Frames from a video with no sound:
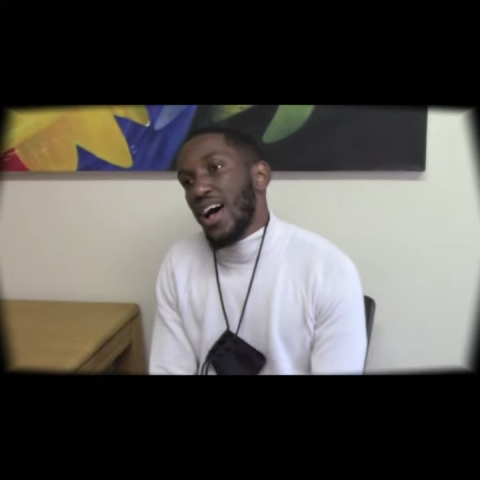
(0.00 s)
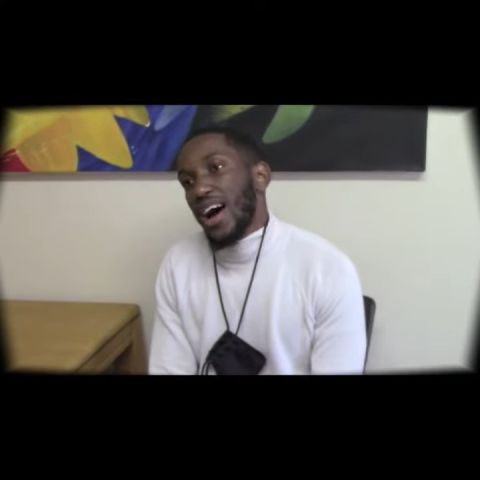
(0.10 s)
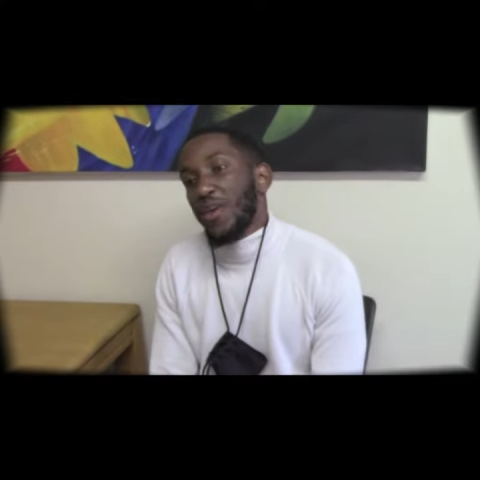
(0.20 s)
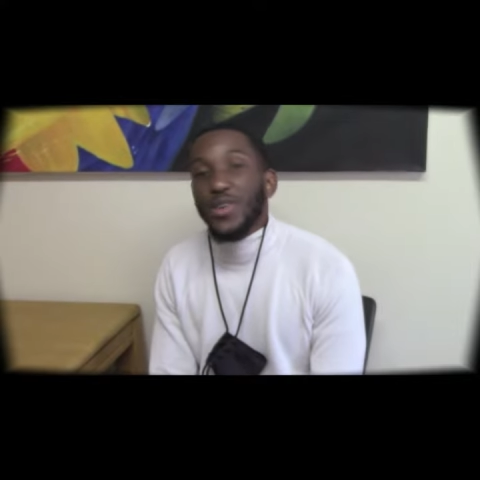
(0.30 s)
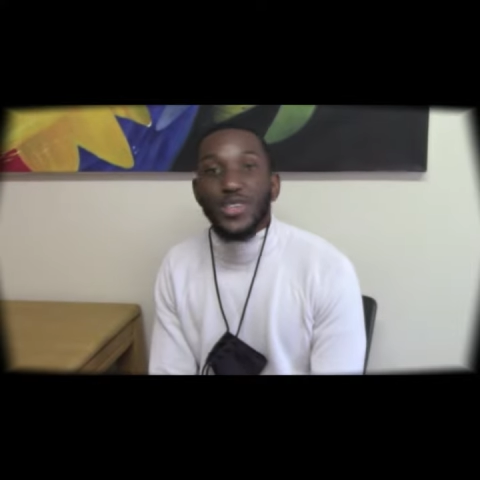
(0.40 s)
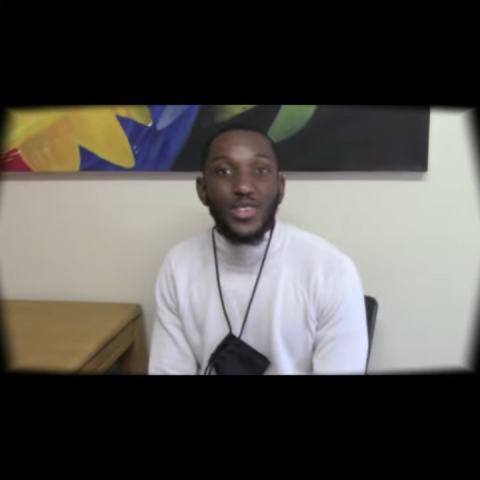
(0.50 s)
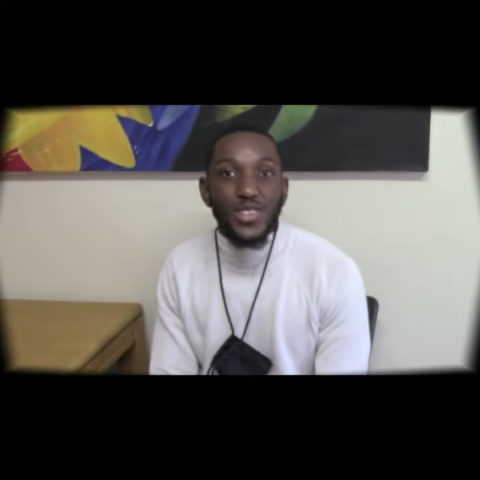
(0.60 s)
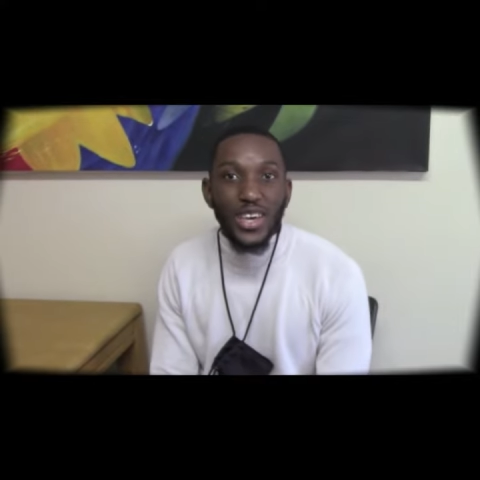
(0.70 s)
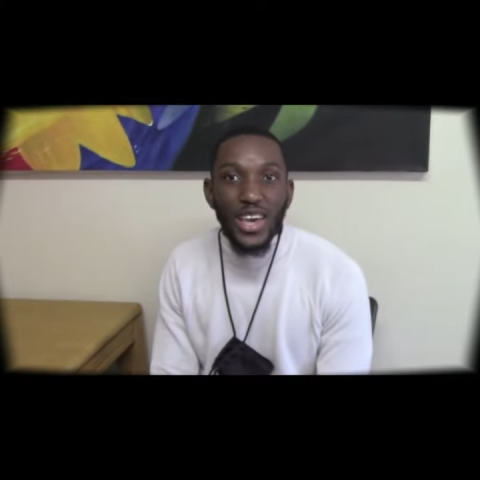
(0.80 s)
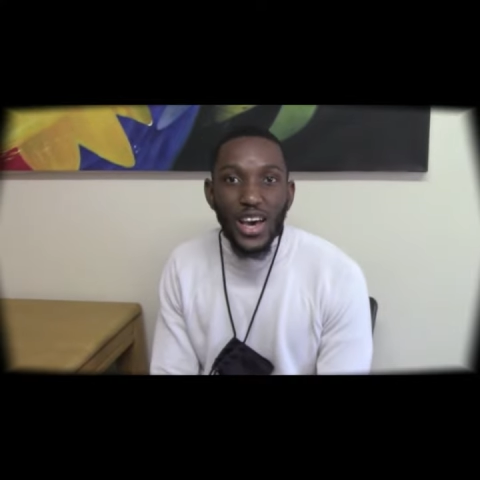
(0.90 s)
I went on to
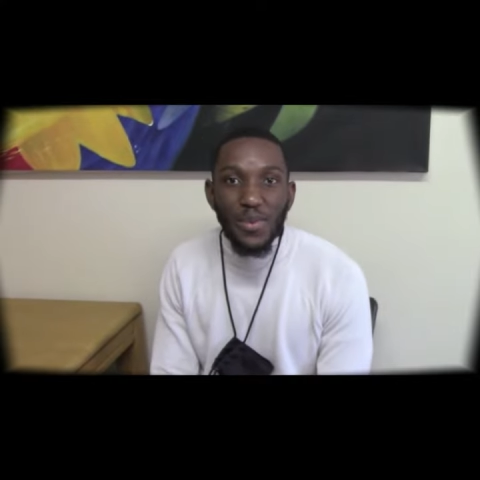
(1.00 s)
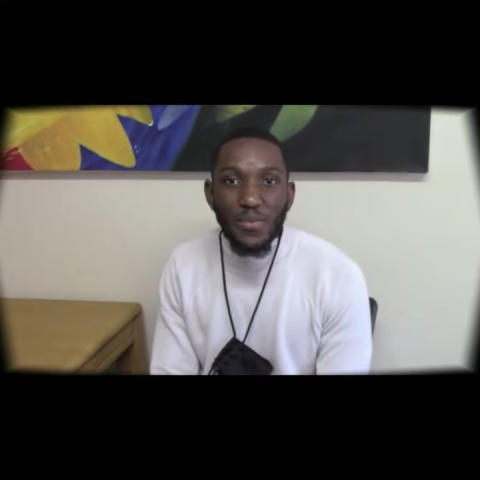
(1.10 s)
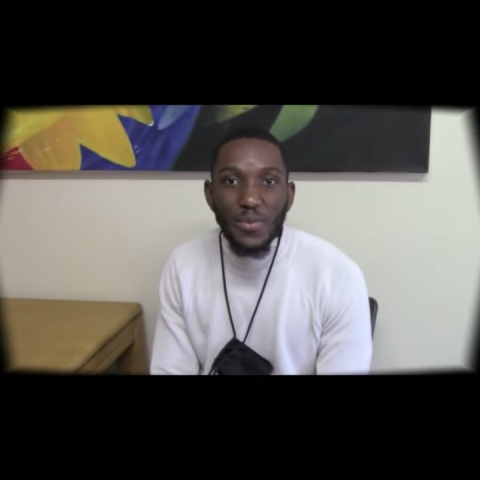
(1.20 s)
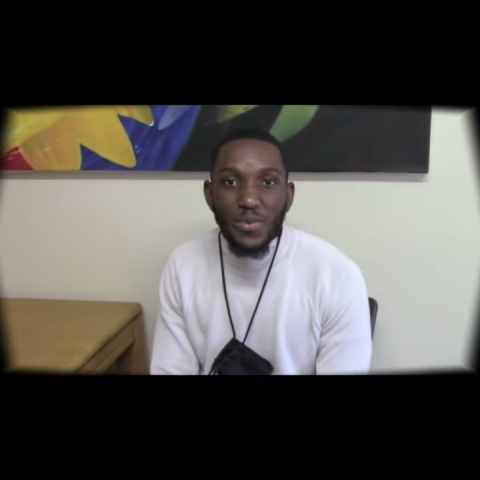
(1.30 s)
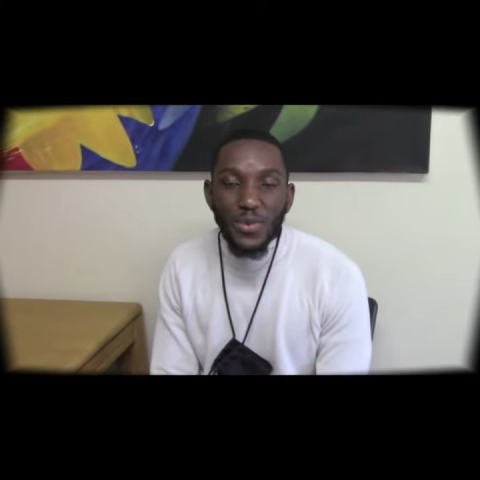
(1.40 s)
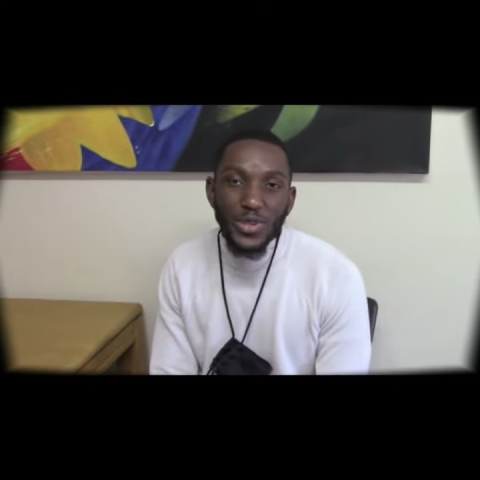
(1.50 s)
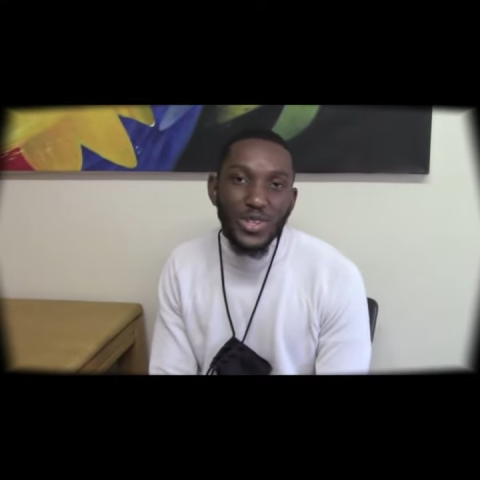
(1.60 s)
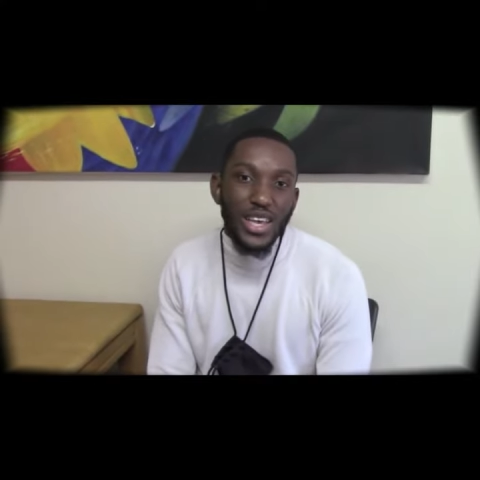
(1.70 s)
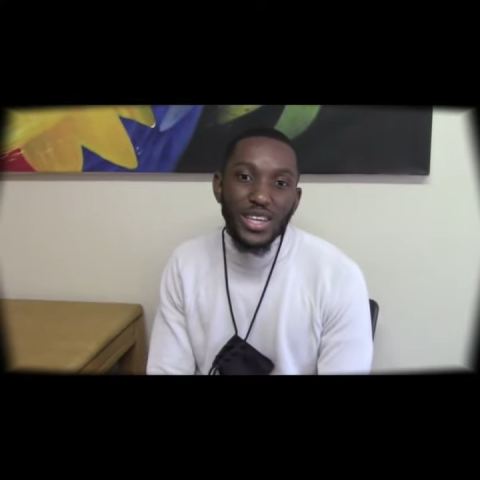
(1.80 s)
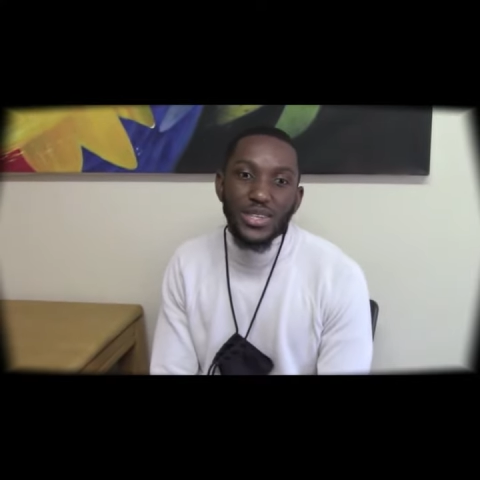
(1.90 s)
the camp, which was
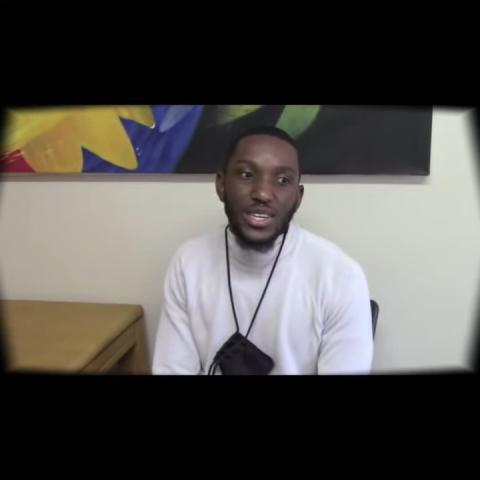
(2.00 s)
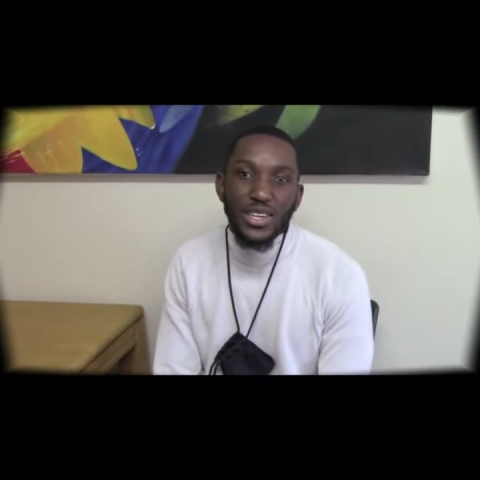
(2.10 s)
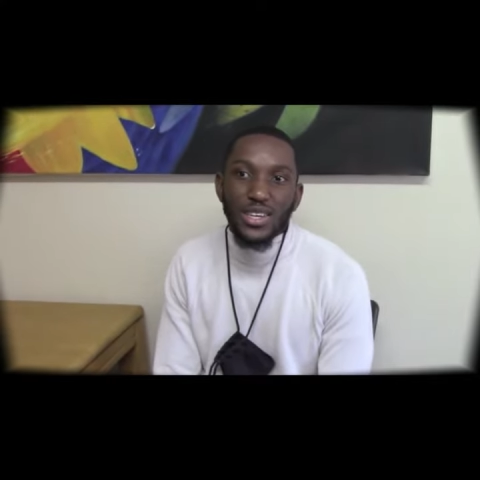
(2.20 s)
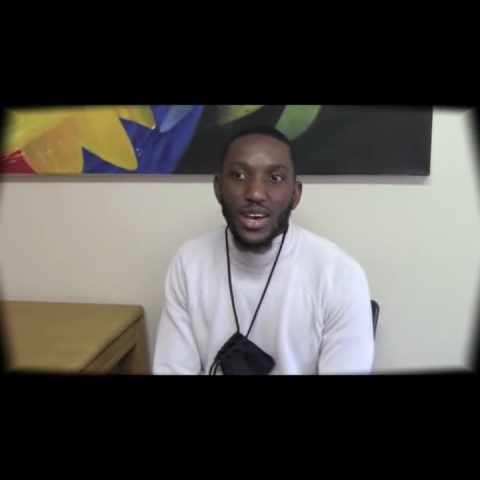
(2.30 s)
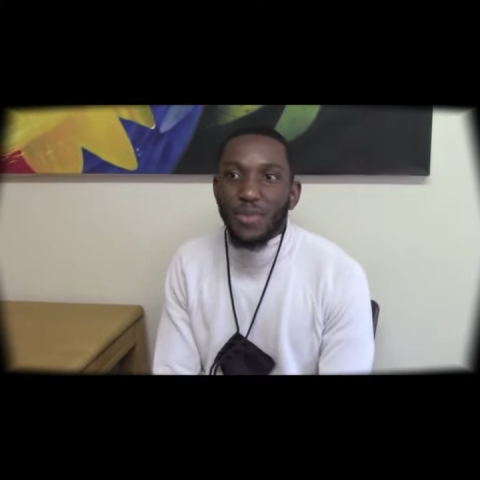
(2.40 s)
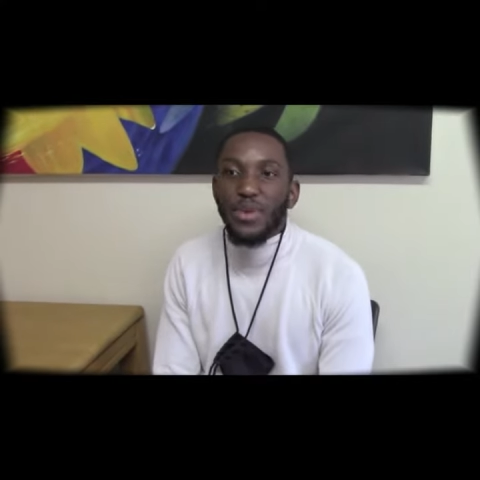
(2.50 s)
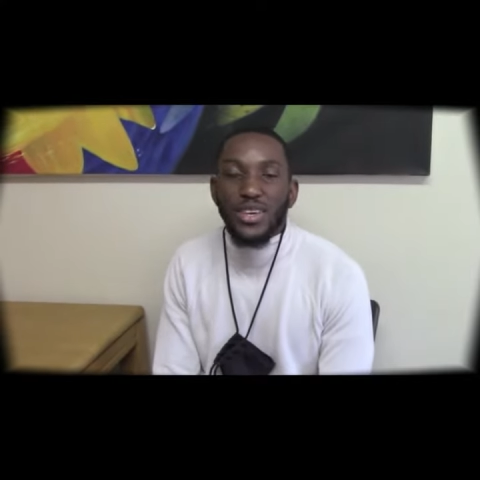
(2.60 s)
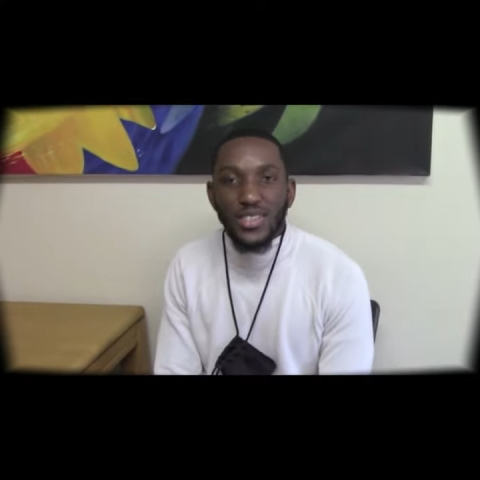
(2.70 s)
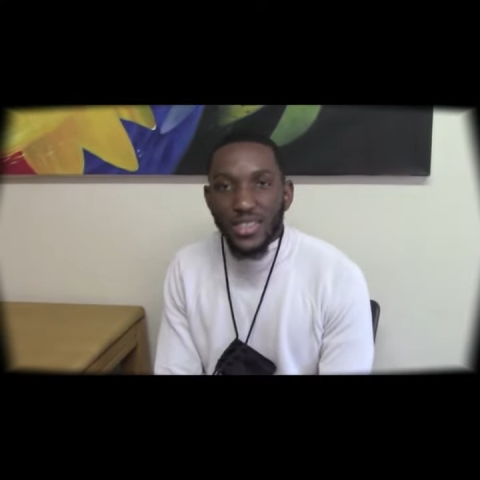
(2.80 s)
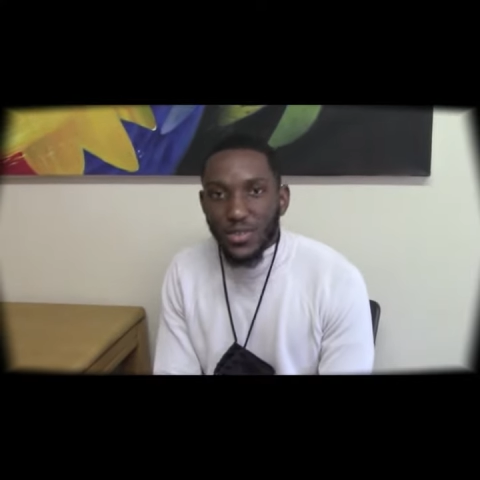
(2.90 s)
actually
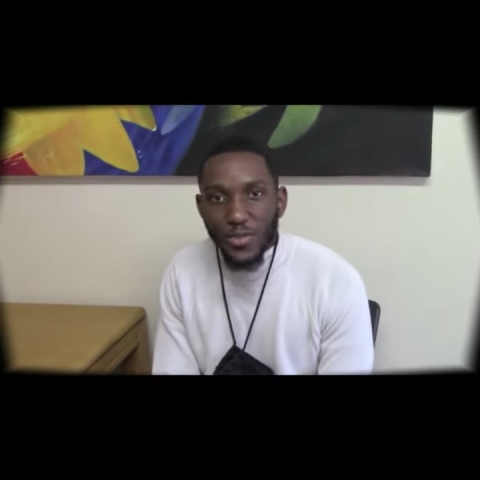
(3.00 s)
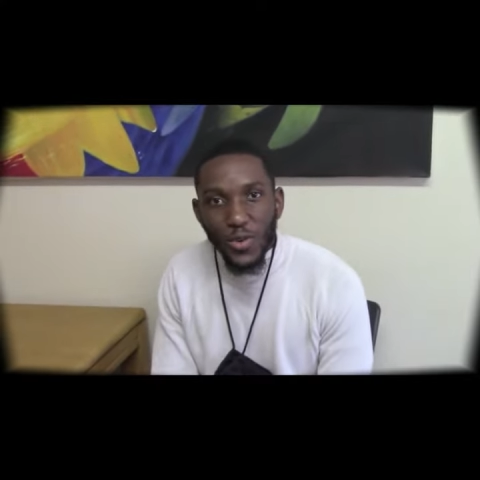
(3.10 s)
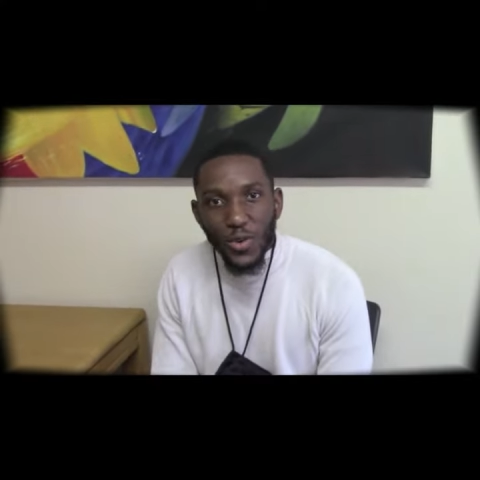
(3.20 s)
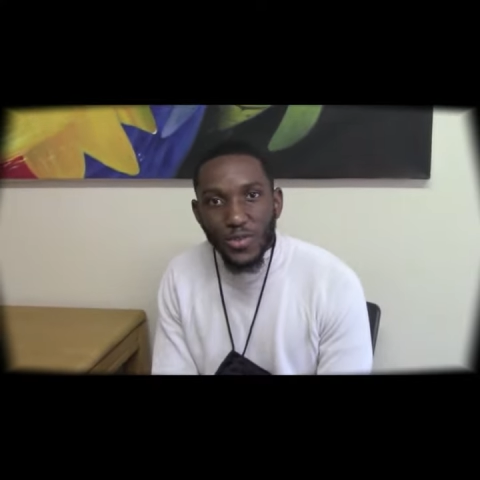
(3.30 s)
amazing for all of